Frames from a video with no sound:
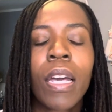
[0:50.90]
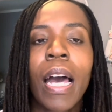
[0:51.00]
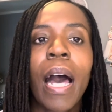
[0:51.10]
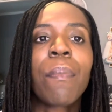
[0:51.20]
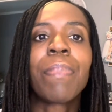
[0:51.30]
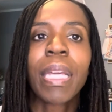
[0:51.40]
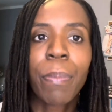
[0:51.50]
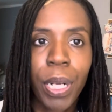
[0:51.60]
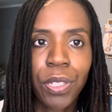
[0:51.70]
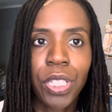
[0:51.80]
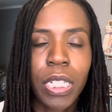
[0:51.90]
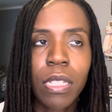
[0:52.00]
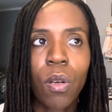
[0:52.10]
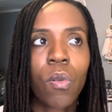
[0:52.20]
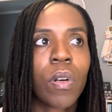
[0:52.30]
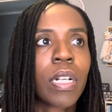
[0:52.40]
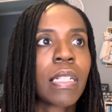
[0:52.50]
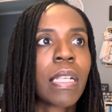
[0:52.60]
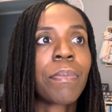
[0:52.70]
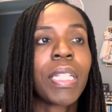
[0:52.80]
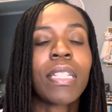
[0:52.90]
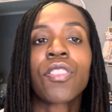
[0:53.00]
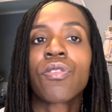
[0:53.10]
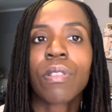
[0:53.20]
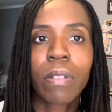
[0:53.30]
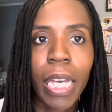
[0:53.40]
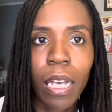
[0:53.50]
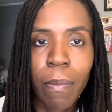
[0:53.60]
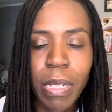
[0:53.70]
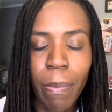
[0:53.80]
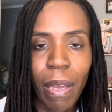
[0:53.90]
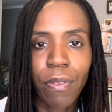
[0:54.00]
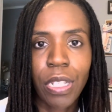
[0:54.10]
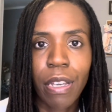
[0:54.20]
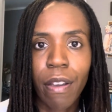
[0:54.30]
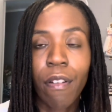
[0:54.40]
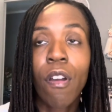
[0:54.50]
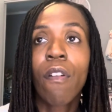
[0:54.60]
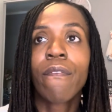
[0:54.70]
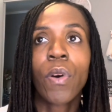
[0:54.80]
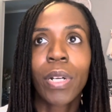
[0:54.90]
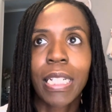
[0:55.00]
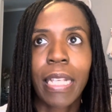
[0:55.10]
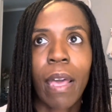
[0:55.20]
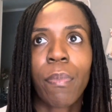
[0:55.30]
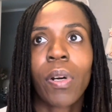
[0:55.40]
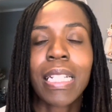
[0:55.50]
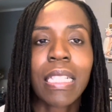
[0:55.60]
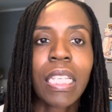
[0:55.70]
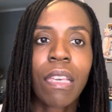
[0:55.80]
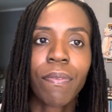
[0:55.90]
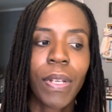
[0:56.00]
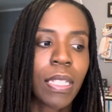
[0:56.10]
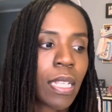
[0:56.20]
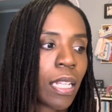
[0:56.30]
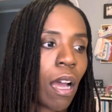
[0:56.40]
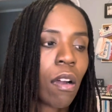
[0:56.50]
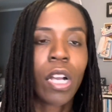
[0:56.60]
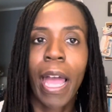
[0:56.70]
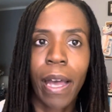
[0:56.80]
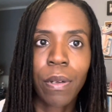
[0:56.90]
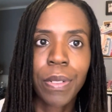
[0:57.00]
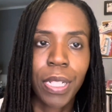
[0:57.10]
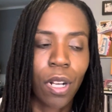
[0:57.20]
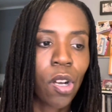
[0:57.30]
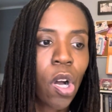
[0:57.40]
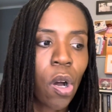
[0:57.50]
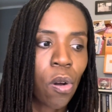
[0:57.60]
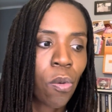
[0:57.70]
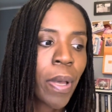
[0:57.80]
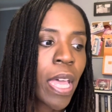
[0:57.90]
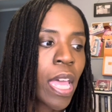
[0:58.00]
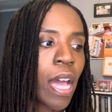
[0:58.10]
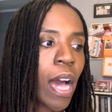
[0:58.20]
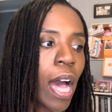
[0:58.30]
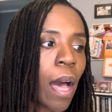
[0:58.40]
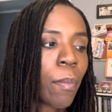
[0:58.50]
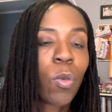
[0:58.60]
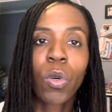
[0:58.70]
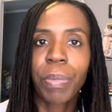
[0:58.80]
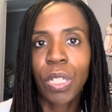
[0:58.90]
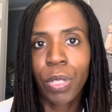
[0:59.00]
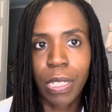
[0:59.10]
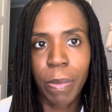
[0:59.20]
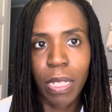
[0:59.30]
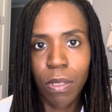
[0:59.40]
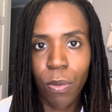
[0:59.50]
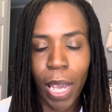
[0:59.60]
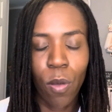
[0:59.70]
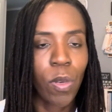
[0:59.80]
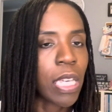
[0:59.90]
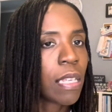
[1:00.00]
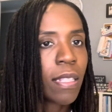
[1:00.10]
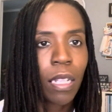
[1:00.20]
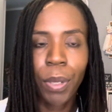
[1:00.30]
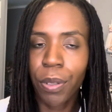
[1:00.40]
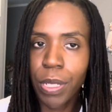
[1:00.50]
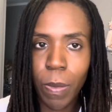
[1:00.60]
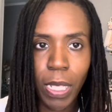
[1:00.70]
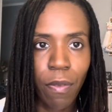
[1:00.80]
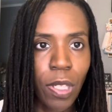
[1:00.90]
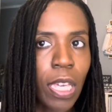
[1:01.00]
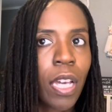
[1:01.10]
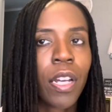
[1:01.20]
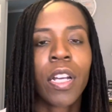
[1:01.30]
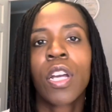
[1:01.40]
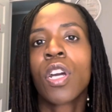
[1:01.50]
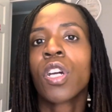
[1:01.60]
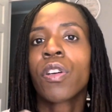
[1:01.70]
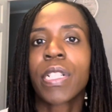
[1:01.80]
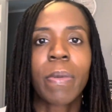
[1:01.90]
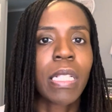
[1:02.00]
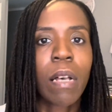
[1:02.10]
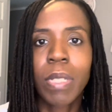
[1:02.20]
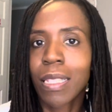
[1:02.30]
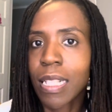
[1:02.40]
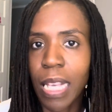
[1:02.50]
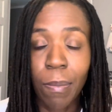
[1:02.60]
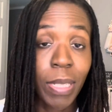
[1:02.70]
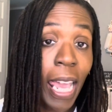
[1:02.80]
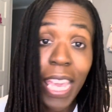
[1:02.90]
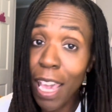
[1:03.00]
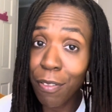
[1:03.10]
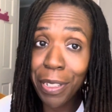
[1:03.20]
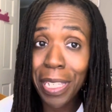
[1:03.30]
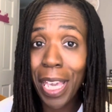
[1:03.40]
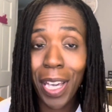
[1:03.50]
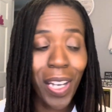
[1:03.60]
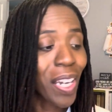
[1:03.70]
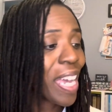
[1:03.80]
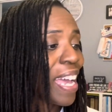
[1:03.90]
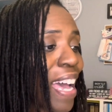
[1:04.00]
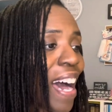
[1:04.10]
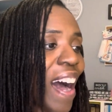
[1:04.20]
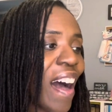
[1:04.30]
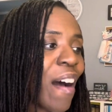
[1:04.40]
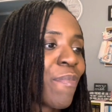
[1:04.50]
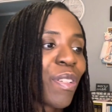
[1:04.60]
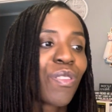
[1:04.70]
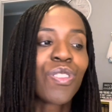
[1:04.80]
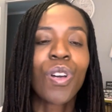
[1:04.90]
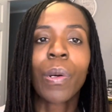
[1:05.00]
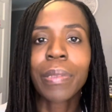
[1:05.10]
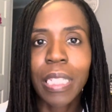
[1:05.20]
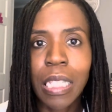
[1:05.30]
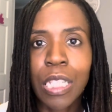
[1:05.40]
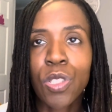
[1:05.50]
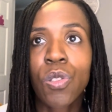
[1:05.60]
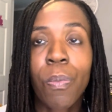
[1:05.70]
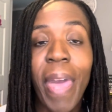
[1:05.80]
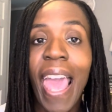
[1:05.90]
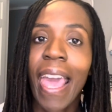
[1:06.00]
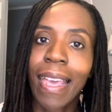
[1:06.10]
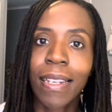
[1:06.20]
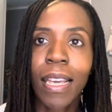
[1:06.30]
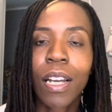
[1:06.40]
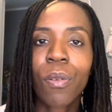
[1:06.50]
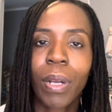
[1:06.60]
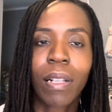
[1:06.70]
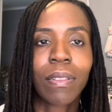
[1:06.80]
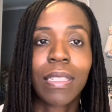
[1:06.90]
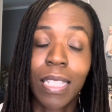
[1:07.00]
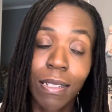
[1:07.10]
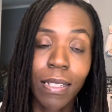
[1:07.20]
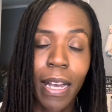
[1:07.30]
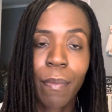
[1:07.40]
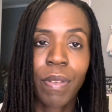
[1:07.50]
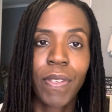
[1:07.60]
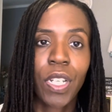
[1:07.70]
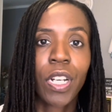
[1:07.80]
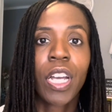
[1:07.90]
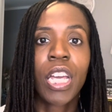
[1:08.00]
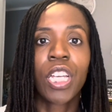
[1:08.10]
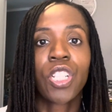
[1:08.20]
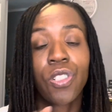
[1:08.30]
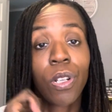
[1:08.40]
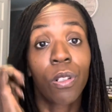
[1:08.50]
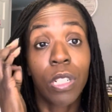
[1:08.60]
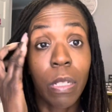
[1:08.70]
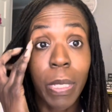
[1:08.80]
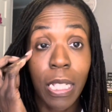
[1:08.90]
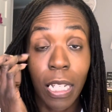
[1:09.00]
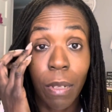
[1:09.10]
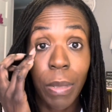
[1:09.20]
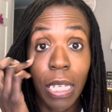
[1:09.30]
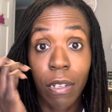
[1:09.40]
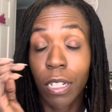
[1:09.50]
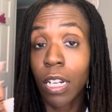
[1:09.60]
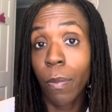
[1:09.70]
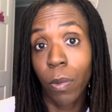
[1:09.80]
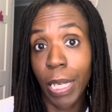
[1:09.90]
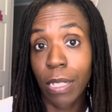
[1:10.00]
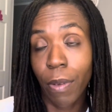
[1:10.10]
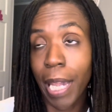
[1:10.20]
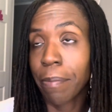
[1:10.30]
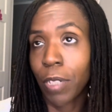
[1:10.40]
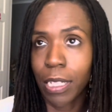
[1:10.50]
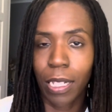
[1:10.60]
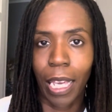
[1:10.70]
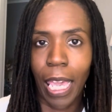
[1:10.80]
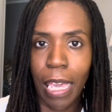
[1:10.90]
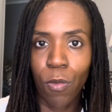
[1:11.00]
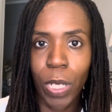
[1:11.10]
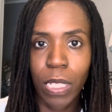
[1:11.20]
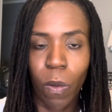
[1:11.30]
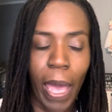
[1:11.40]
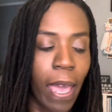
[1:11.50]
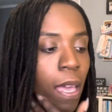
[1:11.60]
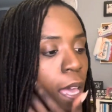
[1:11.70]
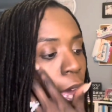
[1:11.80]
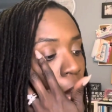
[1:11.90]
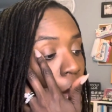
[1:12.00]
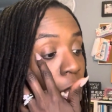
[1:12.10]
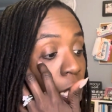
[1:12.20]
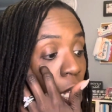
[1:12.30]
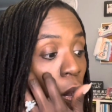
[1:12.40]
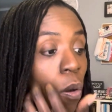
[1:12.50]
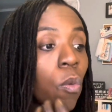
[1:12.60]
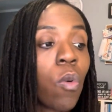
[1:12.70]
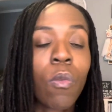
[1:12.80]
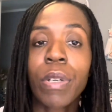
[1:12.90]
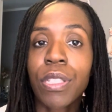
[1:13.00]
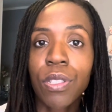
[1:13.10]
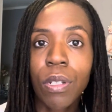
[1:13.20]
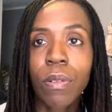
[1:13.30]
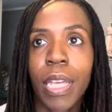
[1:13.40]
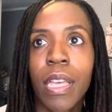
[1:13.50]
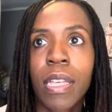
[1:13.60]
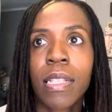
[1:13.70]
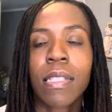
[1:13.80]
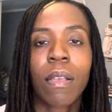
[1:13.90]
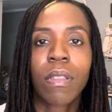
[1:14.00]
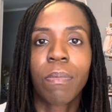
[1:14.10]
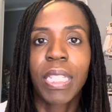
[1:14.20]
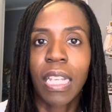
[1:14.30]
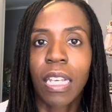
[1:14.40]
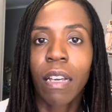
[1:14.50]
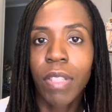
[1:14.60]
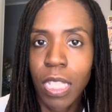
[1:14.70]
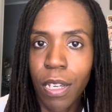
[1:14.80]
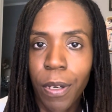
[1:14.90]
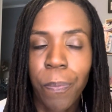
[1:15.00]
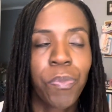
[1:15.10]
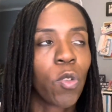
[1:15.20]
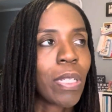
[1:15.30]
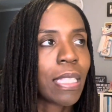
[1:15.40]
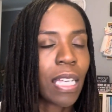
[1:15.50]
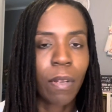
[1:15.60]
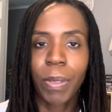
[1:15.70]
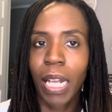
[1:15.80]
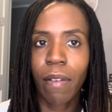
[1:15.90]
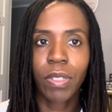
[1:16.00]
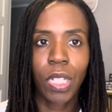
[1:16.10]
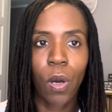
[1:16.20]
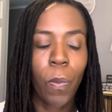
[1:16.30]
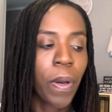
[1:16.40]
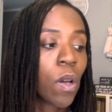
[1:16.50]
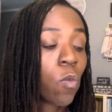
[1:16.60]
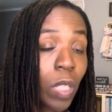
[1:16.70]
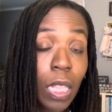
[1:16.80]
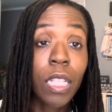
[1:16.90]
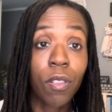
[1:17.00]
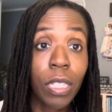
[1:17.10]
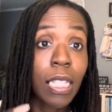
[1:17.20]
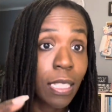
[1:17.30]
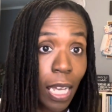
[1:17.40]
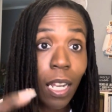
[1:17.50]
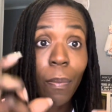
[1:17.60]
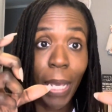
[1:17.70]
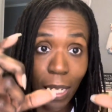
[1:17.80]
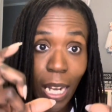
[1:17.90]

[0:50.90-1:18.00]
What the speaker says: a big purchase or something that you know that comes up every year. For example, a sinking funds in our house, in our home, would be Christmas, right? We celebrate Christmas every year. Christmas comes on the same day every year. There's no need to panic around this time of year because you know Christmas is going to be here in a couple weeks, right? What is it, like 8 weeks away? And so what we do is the beginning of the year, we set up an envelope. We literally set up an